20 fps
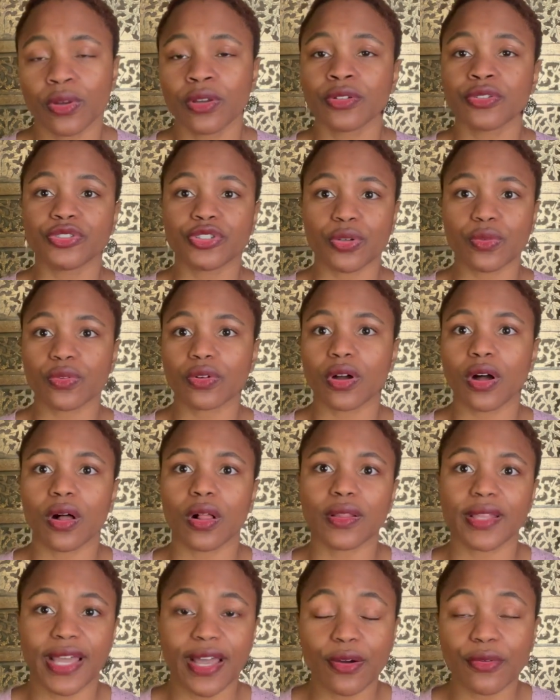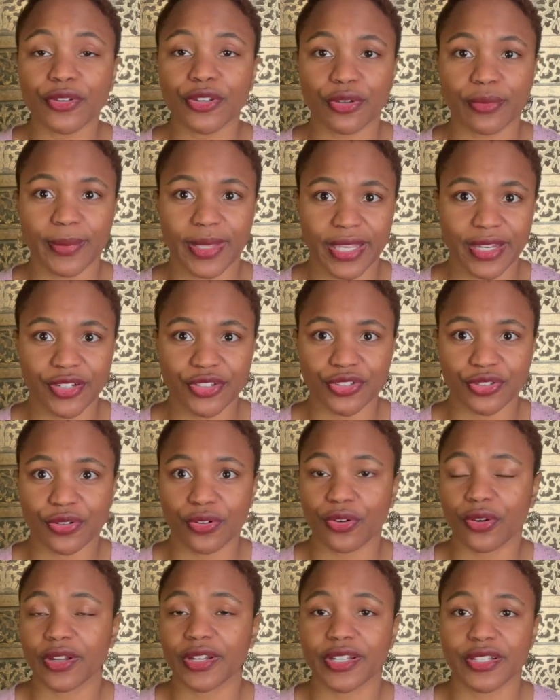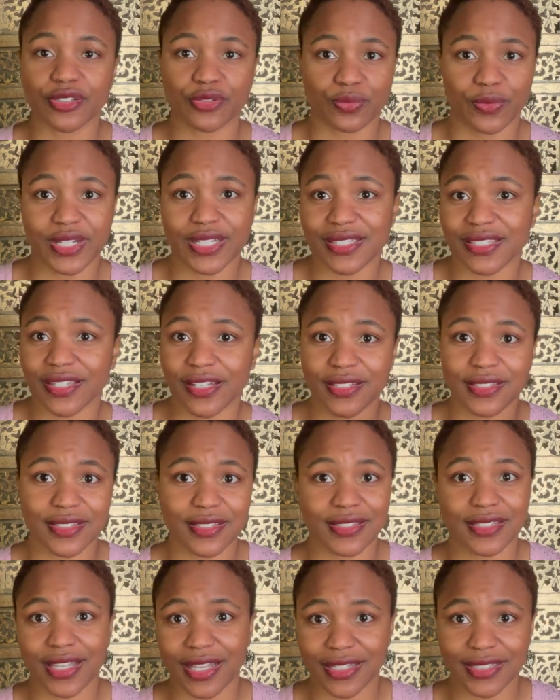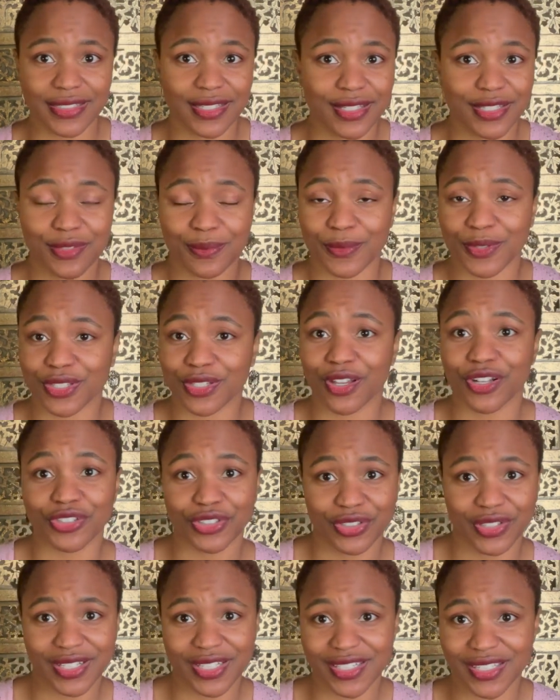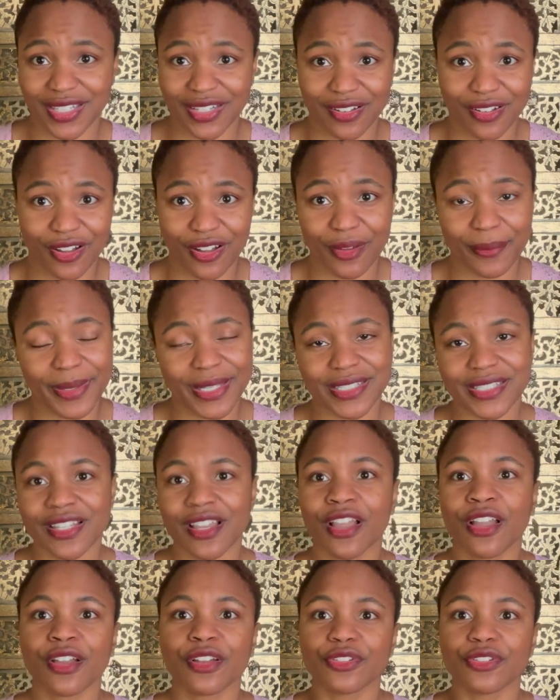Don't call out your manager on his racist, sexist, misogynistic comments.